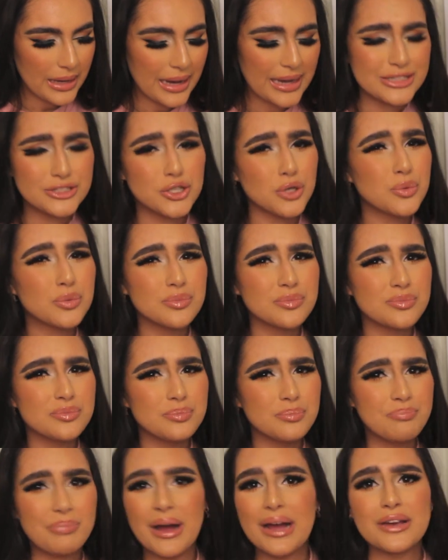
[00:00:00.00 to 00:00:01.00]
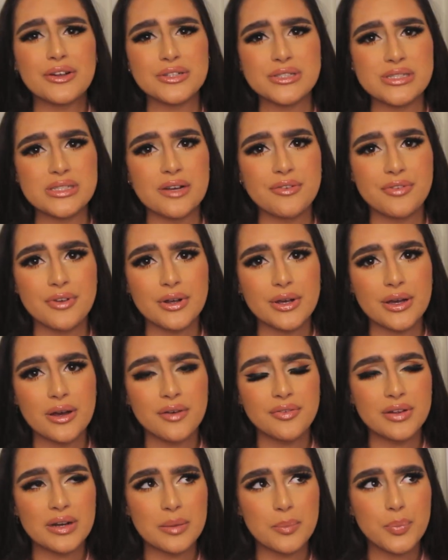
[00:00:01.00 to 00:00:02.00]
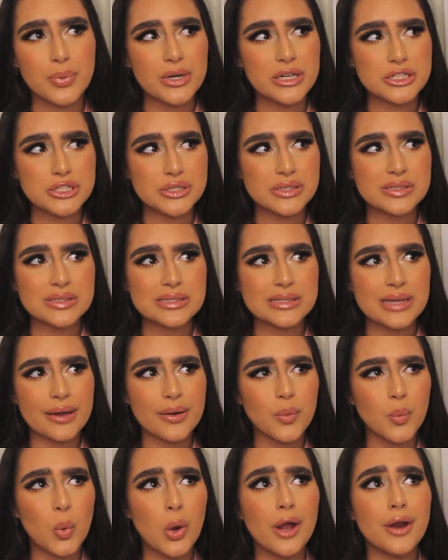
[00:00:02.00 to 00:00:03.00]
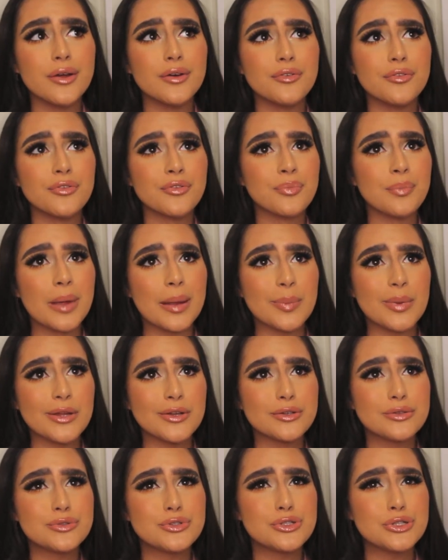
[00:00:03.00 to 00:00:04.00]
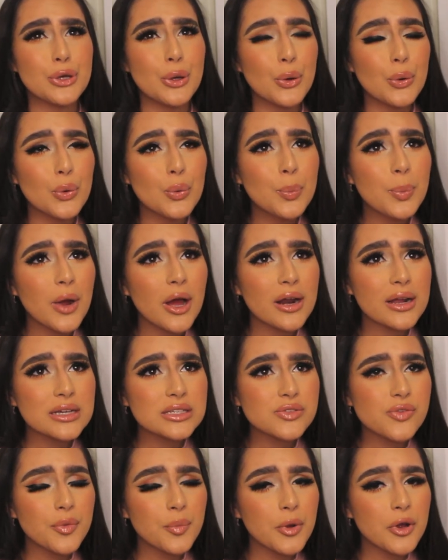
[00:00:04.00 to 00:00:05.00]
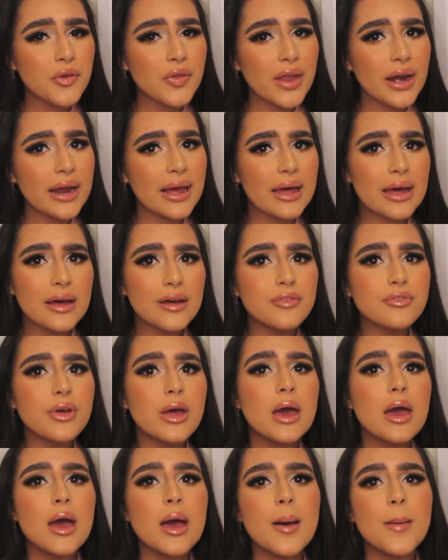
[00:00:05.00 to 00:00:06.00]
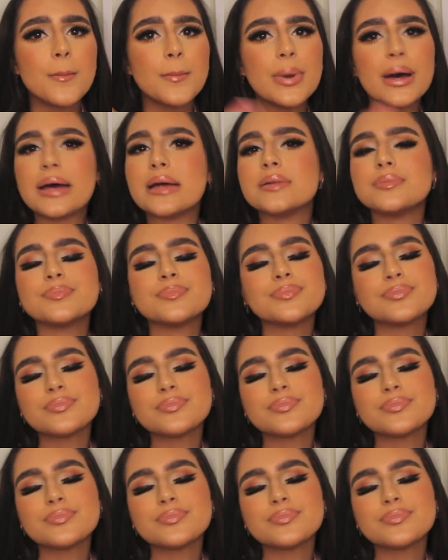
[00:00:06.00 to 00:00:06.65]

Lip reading: I don't buy her stuff very often. I'm pretty sure this is like one of maybe 2 products from her that I have, but